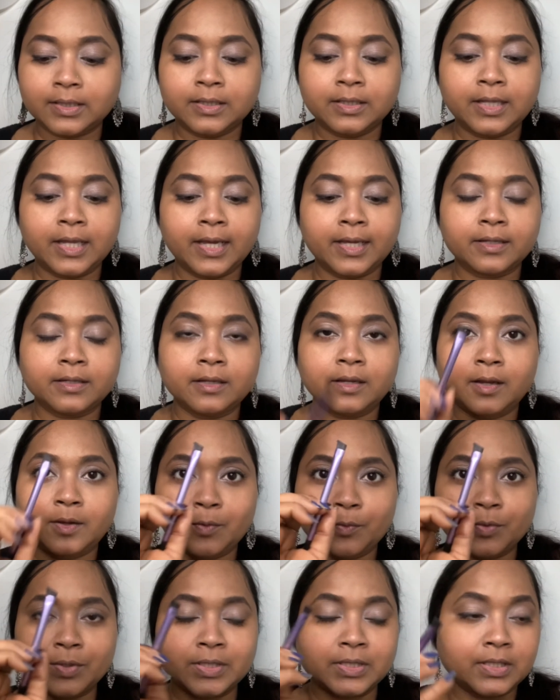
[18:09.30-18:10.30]
then
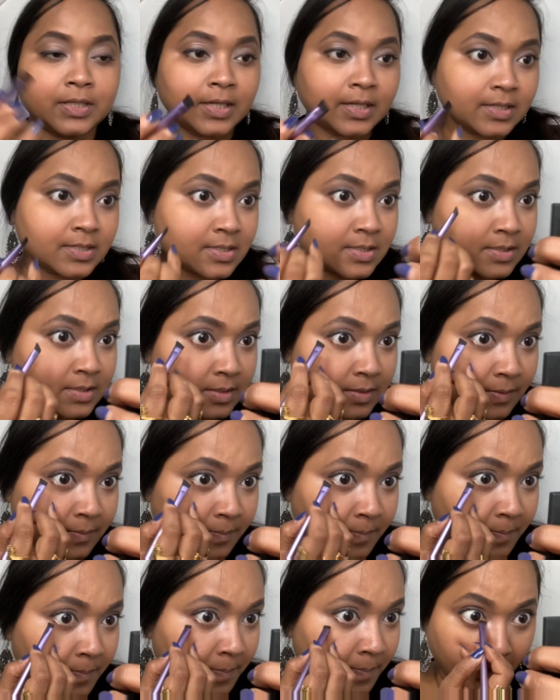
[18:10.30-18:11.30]
with this,
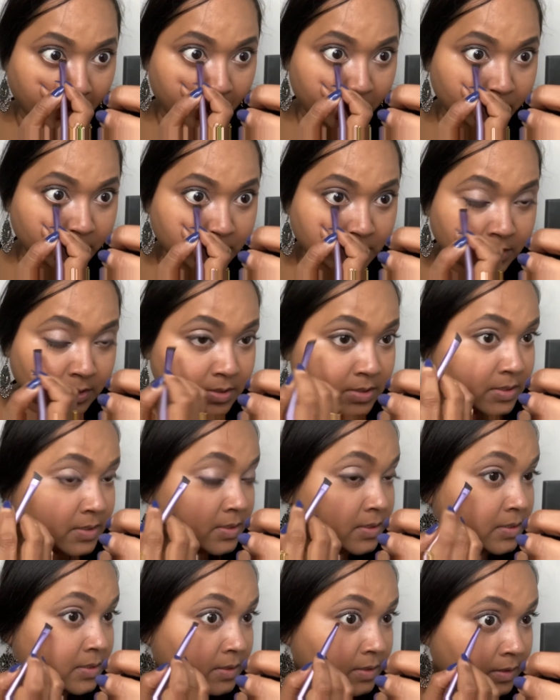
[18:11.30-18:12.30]
I'm
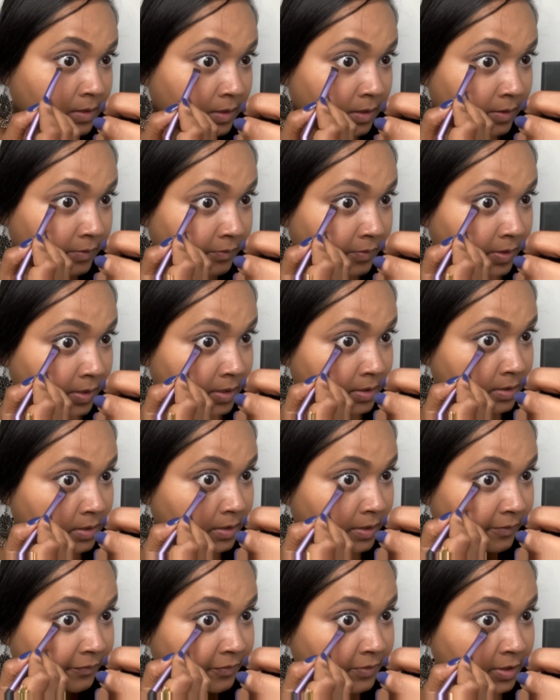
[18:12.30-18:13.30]
just giving it a
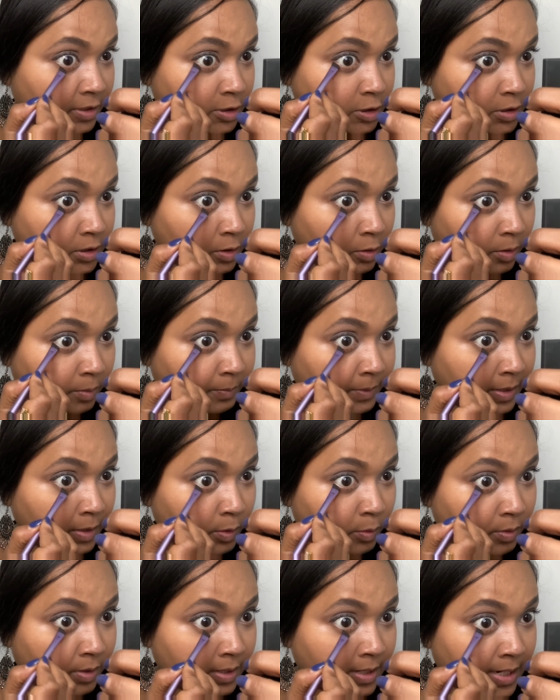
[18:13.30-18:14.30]
definition on my
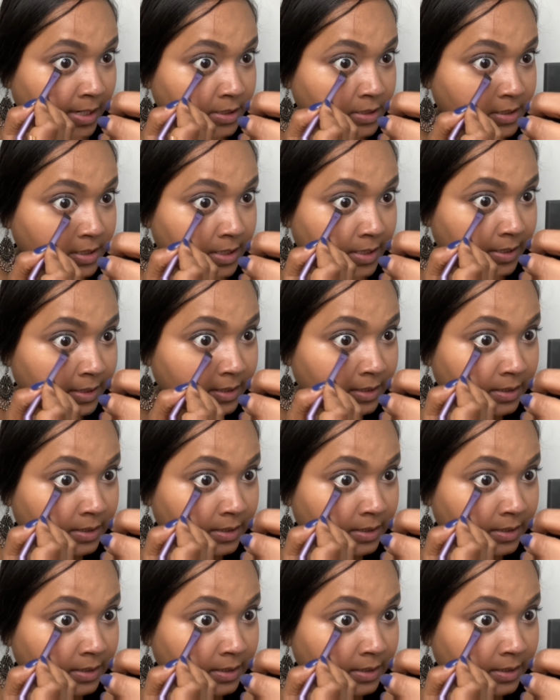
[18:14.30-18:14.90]
lower lash line.